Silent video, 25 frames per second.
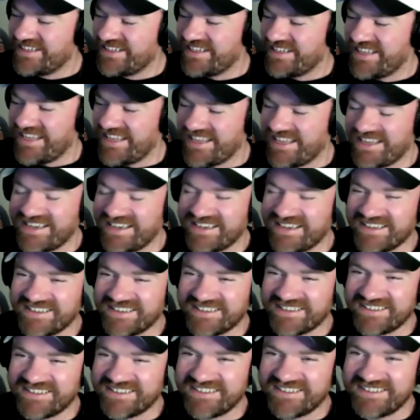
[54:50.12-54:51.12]

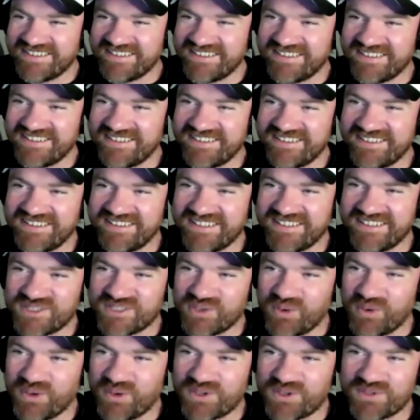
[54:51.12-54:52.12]
in the
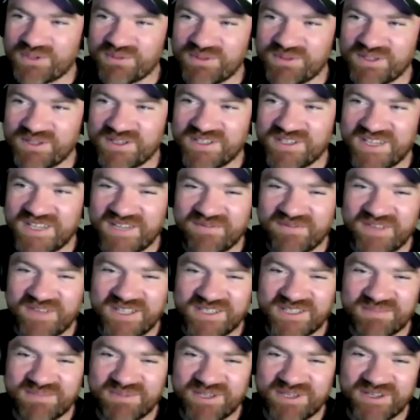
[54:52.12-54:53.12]
talks with the
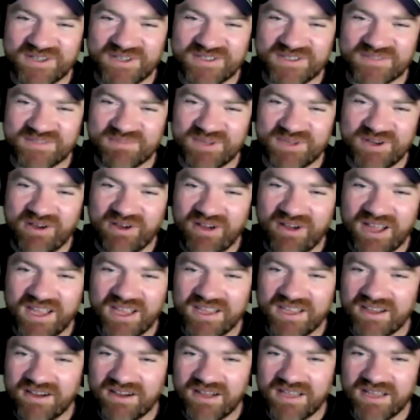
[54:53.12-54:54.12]
defense but
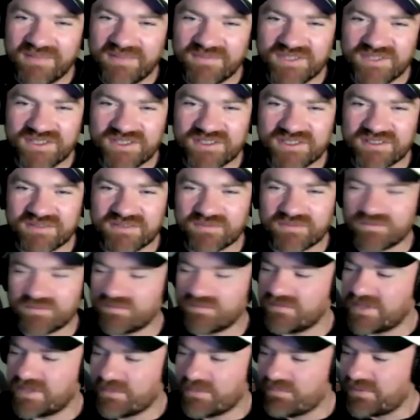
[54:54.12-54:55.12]
I'm just
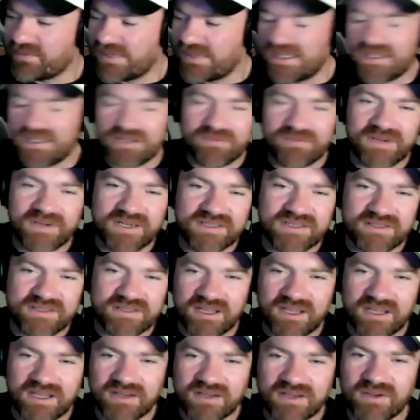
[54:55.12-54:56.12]
completely reticent.
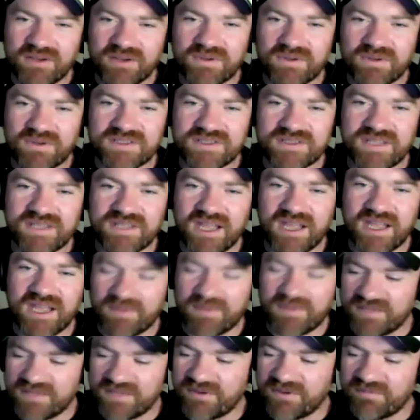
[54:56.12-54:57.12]
Like I don't want to see that
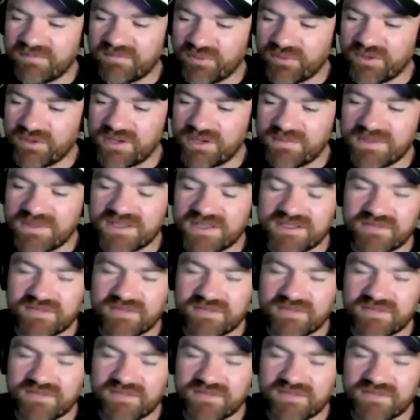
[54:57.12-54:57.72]
happen. We've brought him in as a